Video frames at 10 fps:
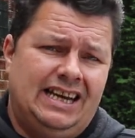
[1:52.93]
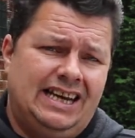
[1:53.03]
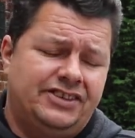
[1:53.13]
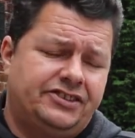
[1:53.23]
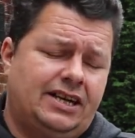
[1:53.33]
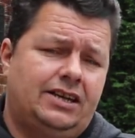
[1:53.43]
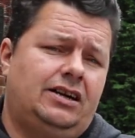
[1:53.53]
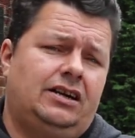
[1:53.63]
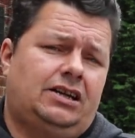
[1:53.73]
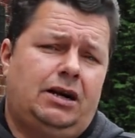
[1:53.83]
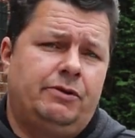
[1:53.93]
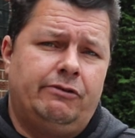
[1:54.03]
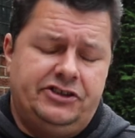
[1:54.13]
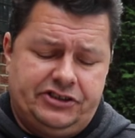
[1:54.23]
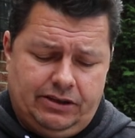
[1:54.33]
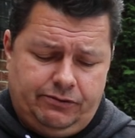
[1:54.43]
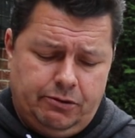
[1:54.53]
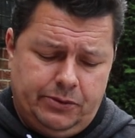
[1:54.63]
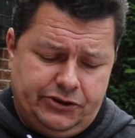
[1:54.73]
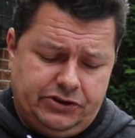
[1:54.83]
is that I'm a reseller
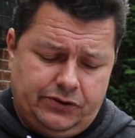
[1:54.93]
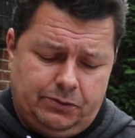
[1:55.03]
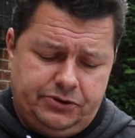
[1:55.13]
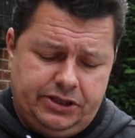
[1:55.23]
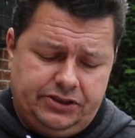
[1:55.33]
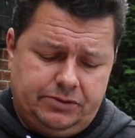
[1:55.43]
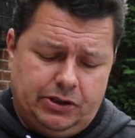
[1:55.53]
for Immersive Optics,